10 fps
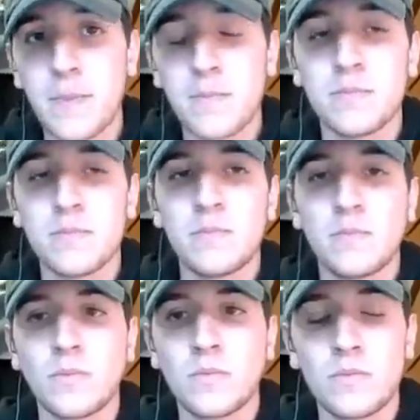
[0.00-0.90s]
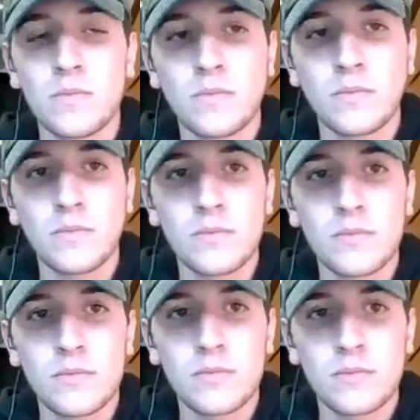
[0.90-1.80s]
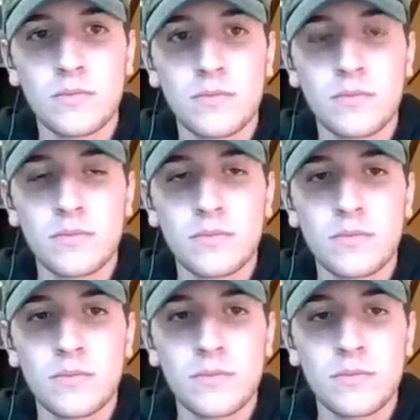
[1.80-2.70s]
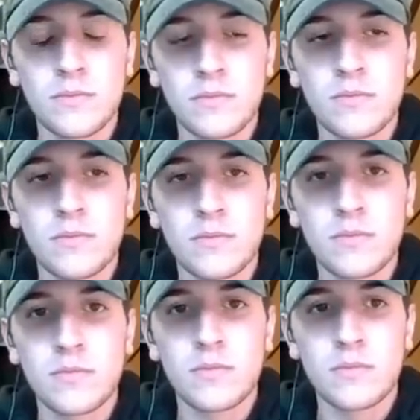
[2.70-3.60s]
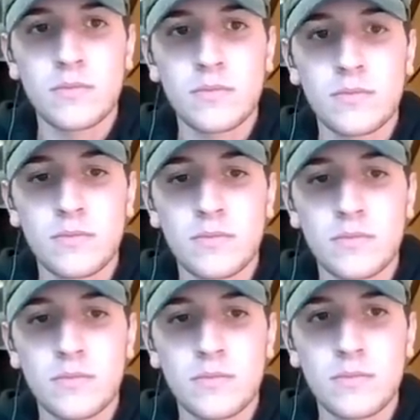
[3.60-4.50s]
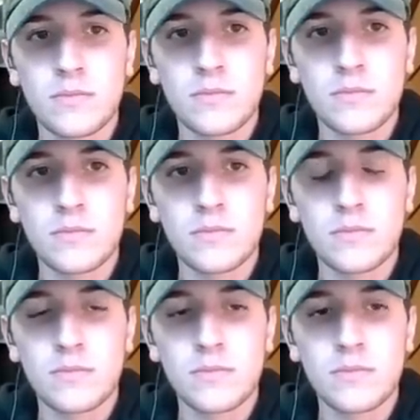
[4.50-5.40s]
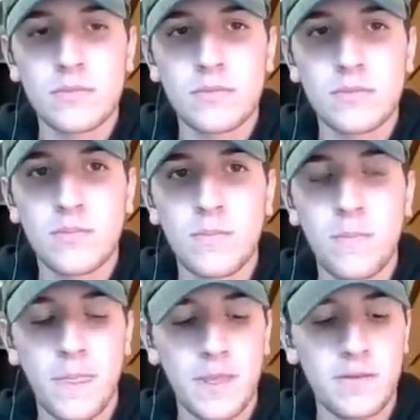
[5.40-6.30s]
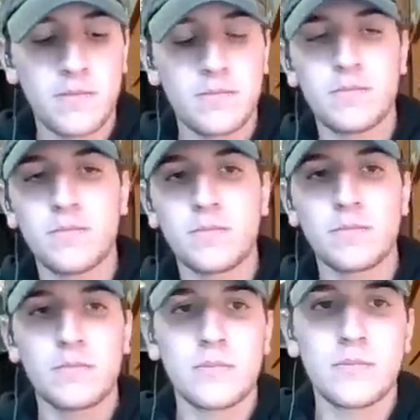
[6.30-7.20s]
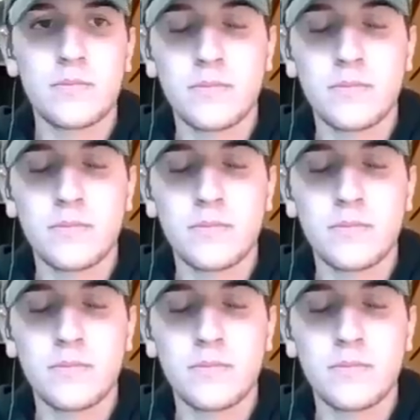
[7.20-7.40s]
[no speech]